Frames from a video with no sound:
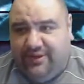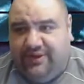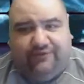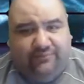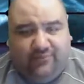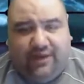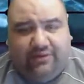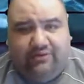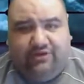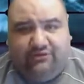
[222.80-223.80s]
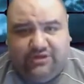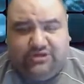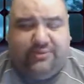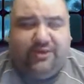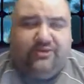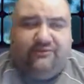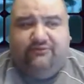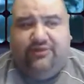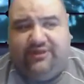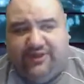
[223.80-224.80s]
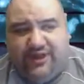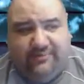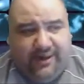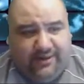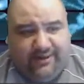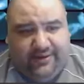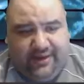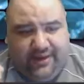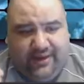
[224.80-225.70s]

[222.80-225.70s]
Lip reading: if the monsters are original, because if you really think about it,